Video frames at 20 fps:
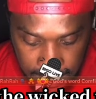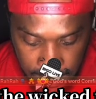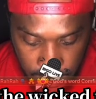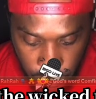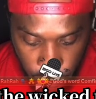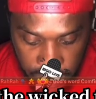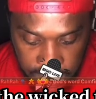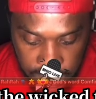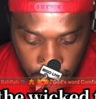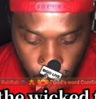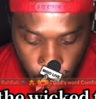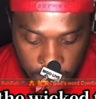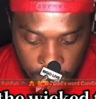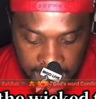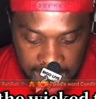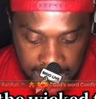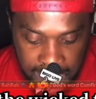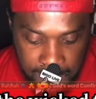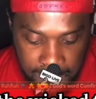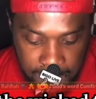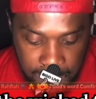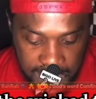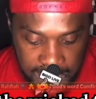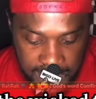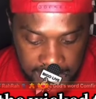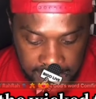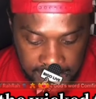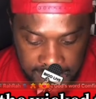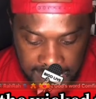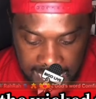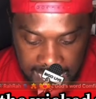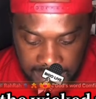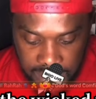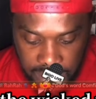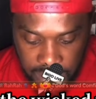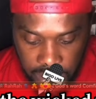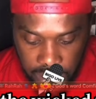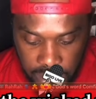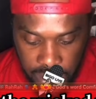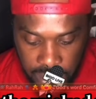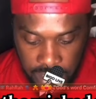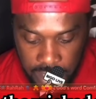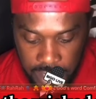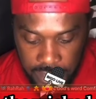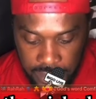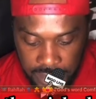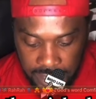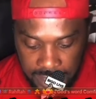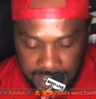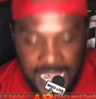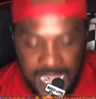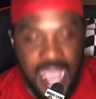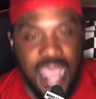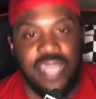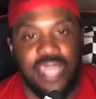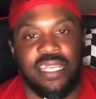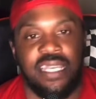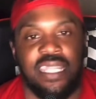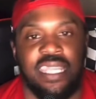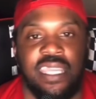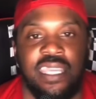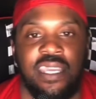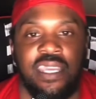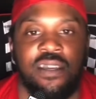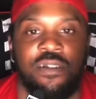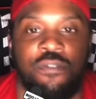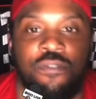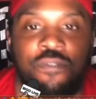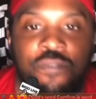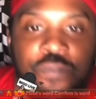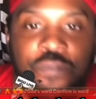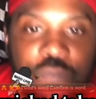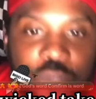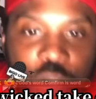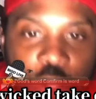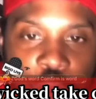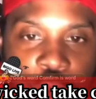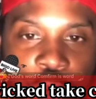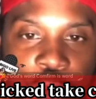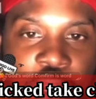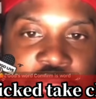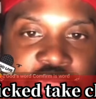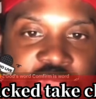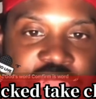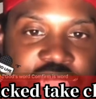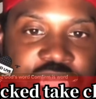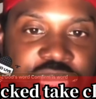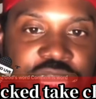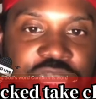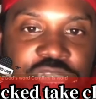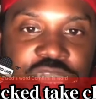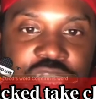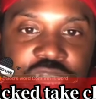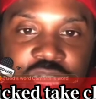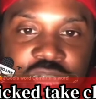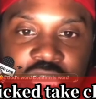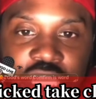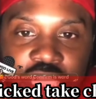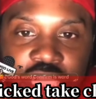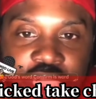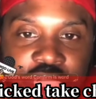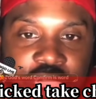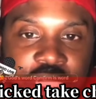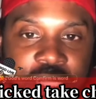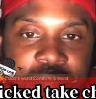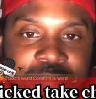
when the wicked meet disaster, the godly flourish.